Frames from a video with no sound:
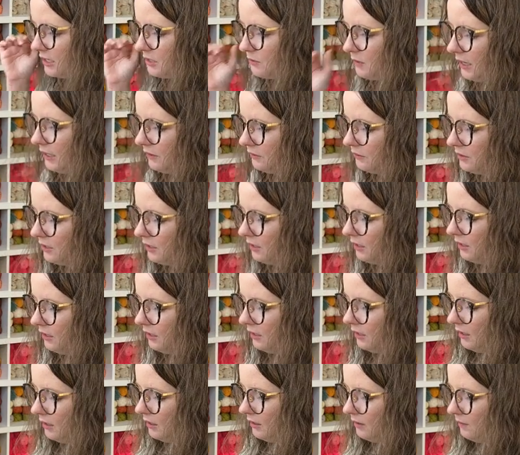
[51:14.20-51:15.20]
round.
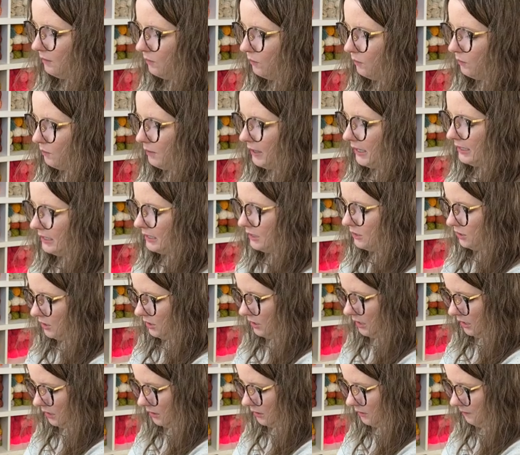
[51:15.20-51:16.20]
We'll pay attention
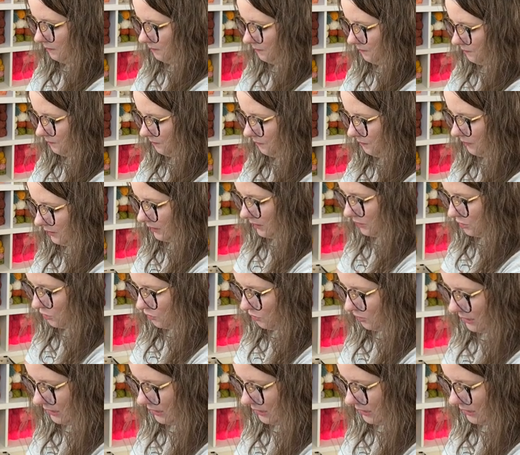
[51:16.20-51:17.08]
here. Join